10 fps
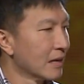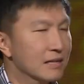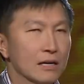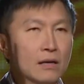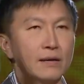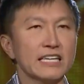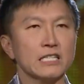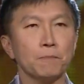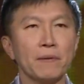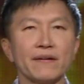the Holy
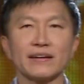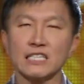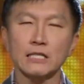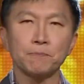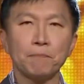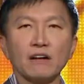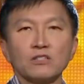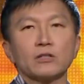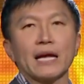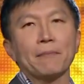Spirit spoke
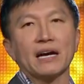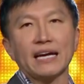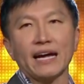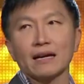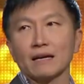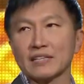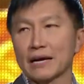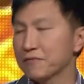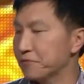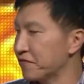to them at the end of
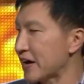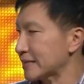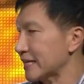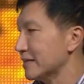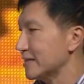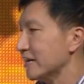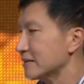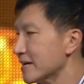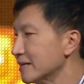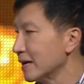that fasting
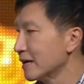season,